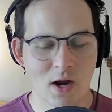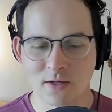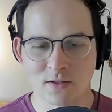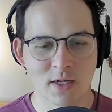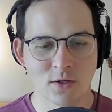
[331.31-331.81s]

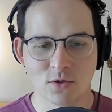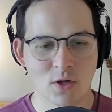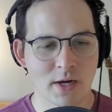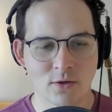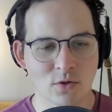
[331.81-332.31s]
honestly, I don't,
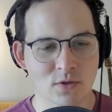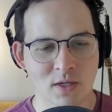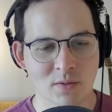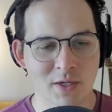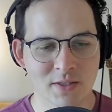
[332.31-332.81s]
I don't know a
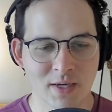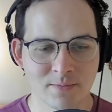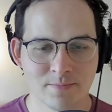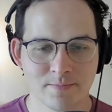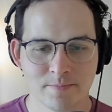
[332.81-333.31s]
ton about that.